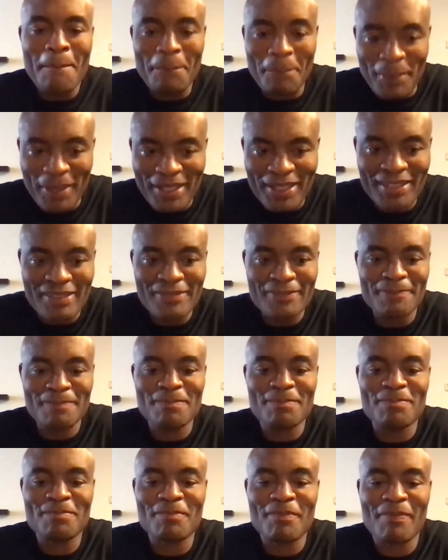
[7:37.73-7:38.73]
But
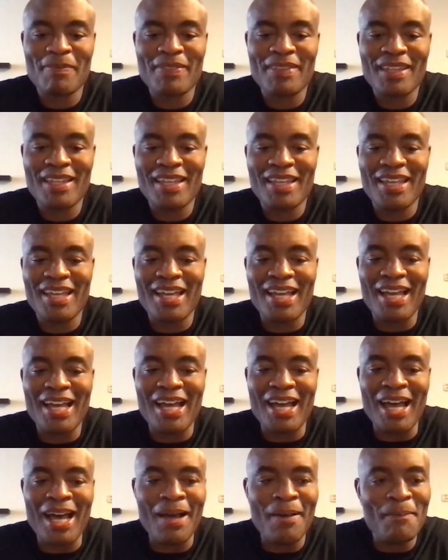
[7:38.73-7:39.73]

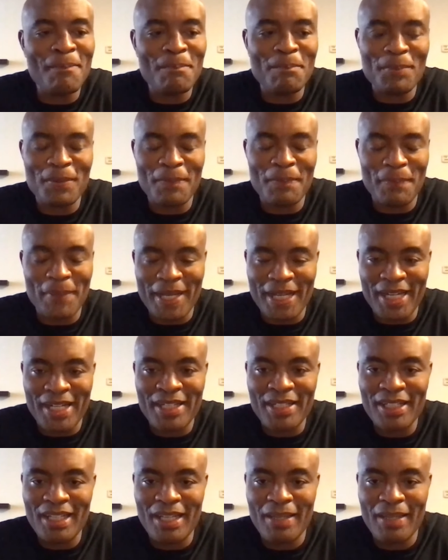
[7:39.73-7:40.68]
I'm prepared.